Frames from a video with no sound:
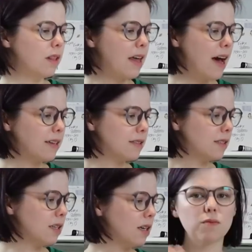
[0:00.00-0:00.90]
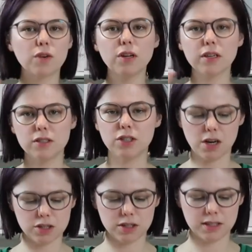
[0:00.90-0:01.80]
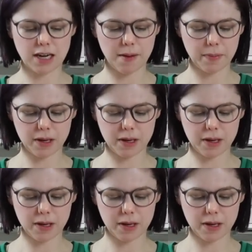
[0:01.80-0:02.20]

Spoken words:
the last real construction step